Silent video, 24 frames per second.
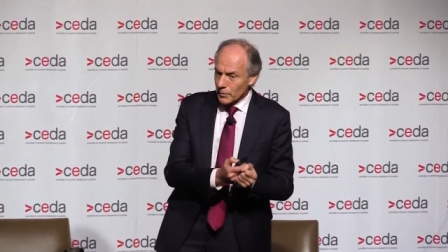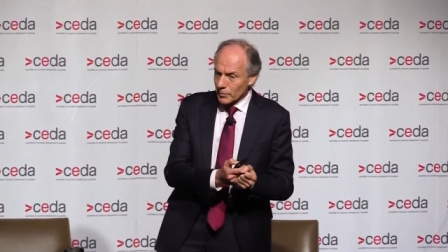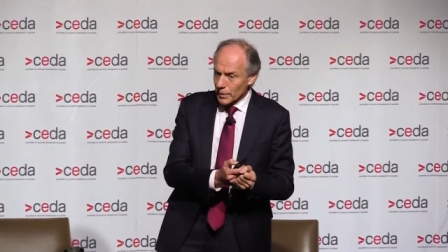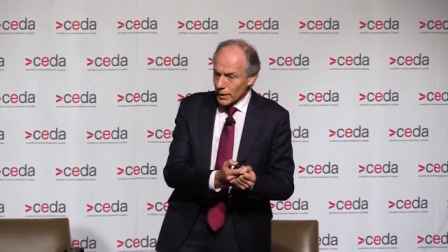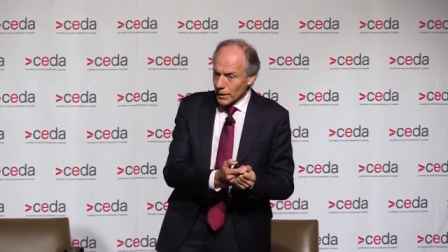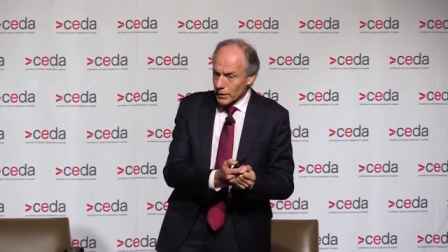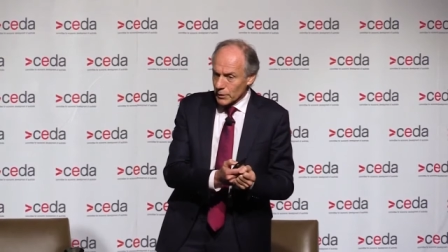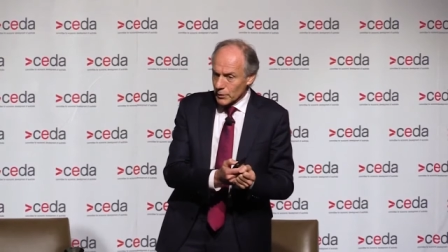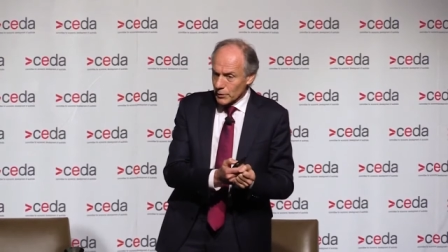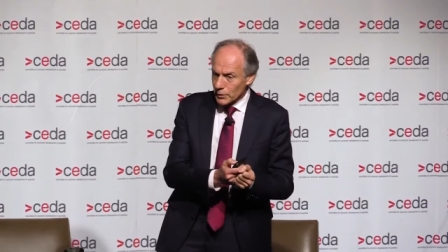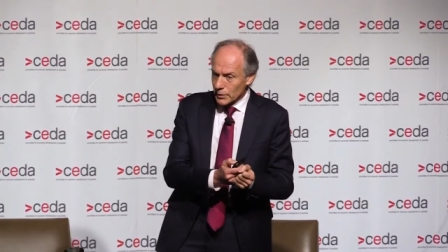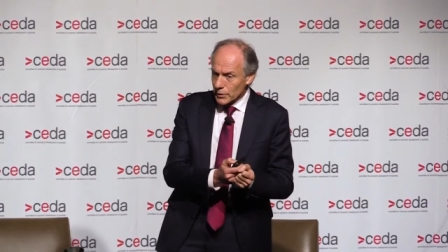in
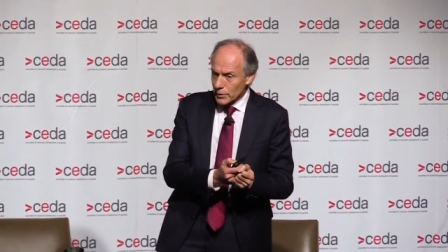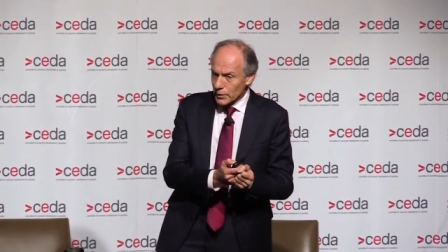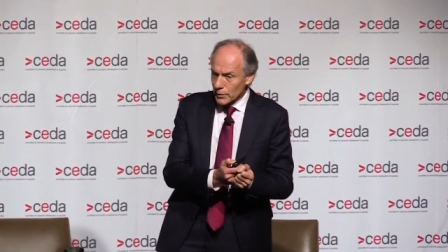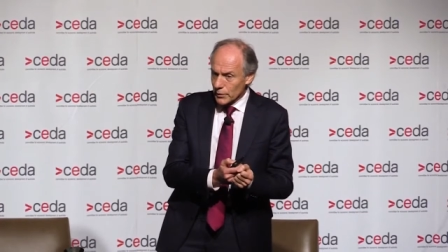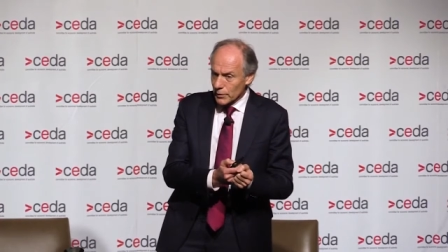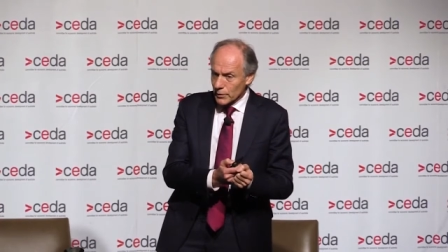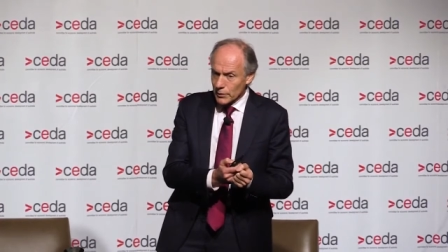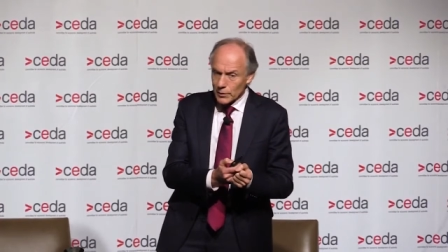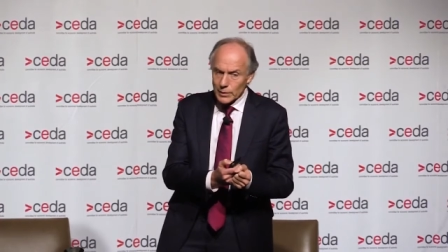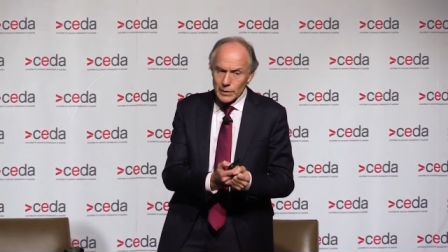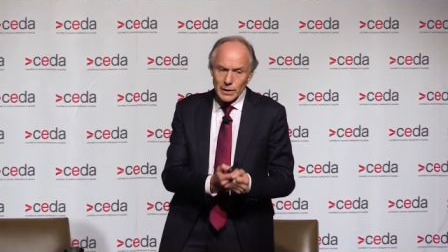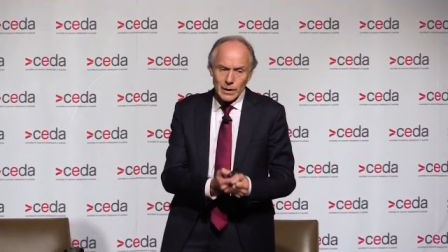
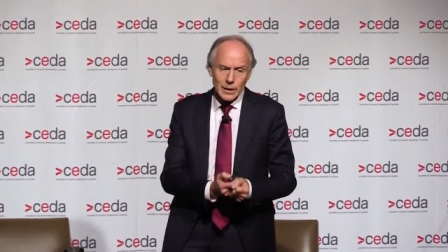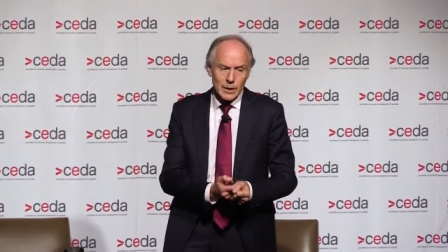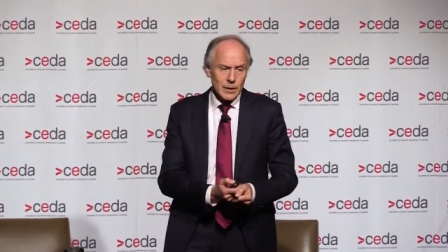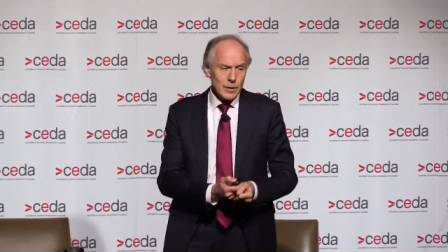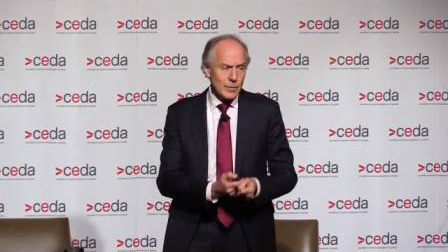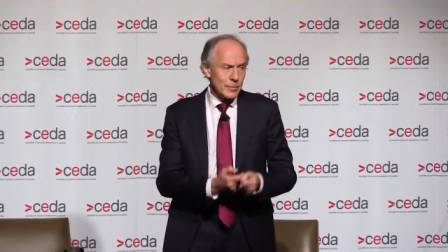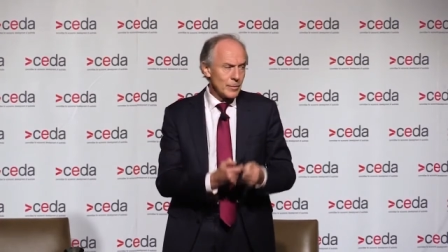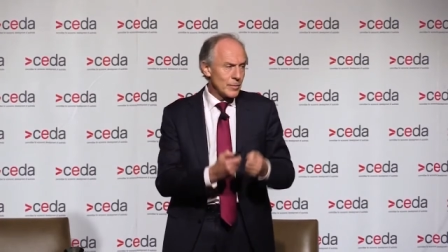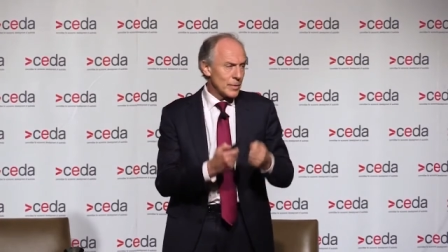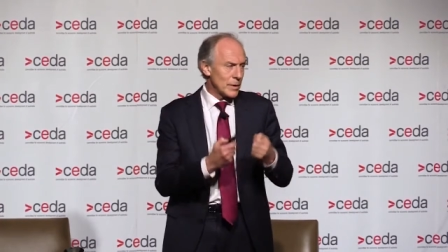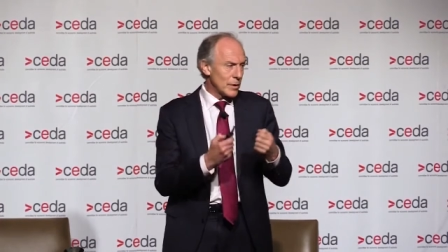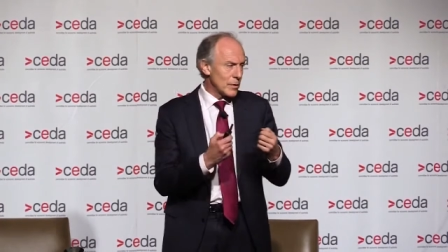batteries,
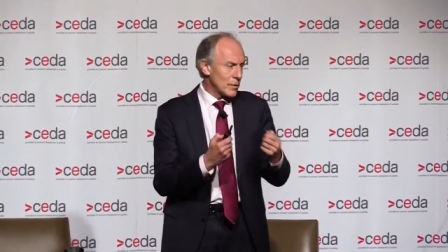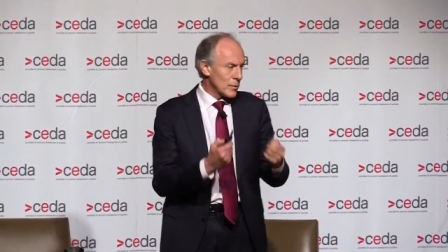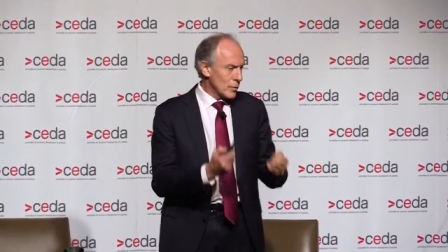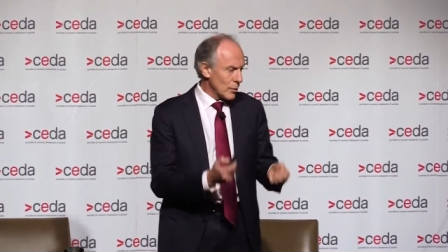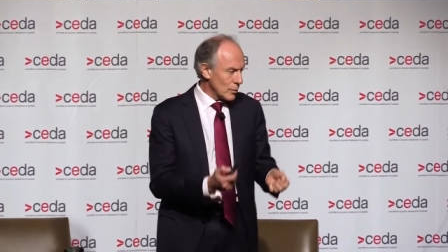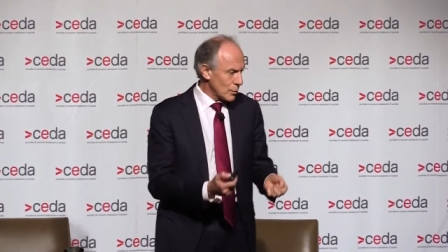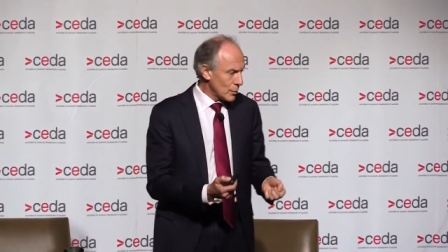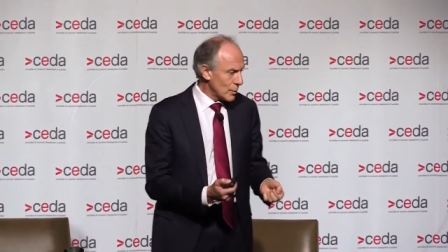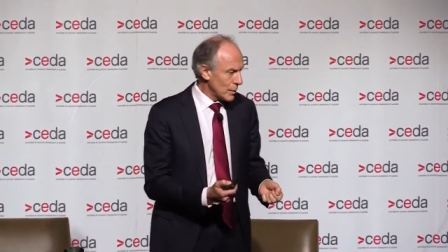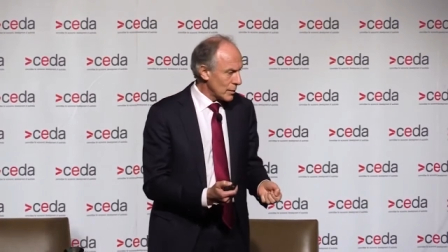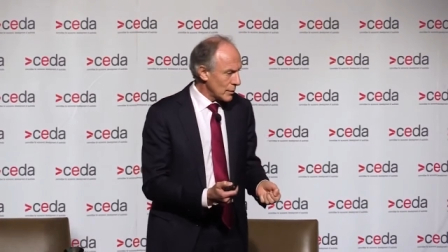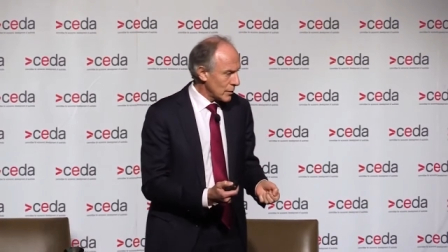but it's
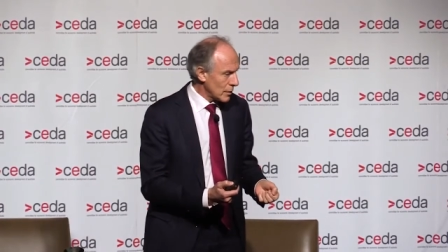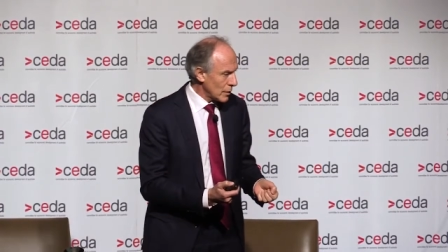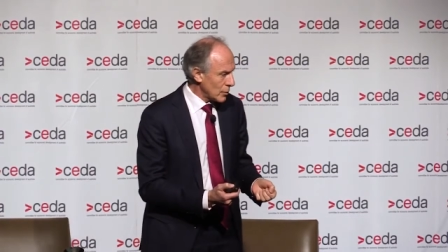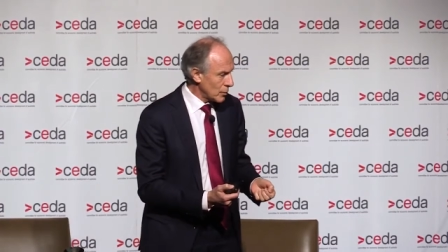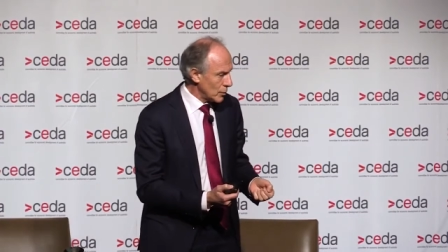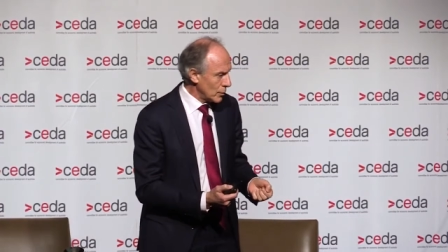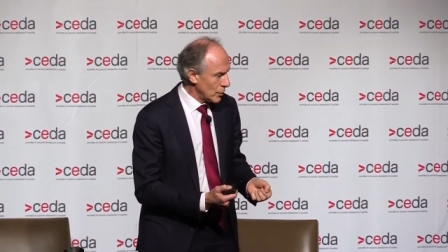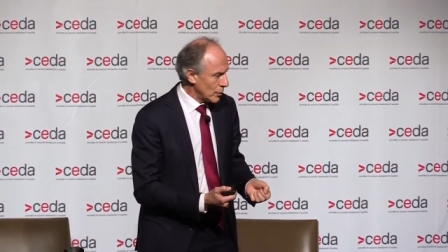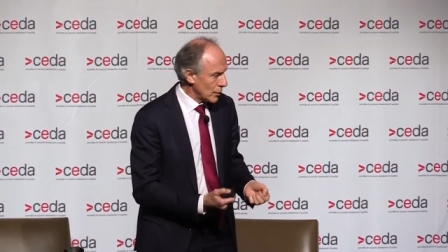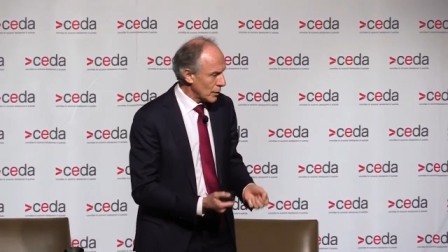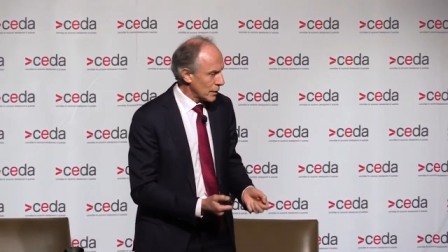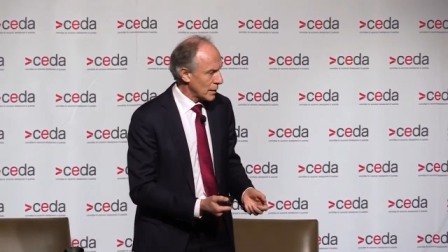not always going to
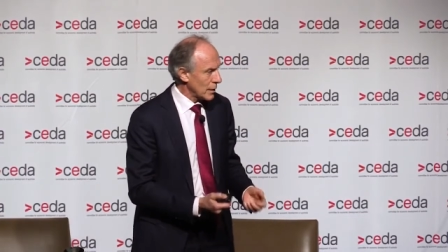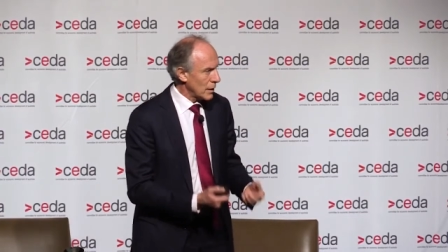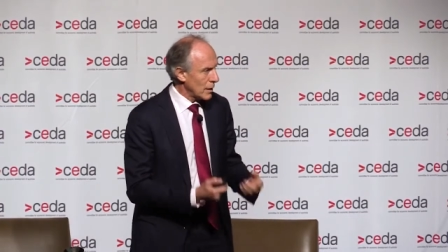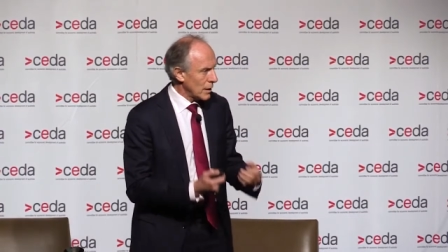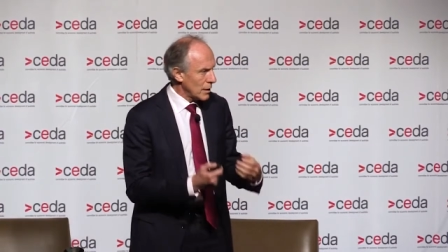work.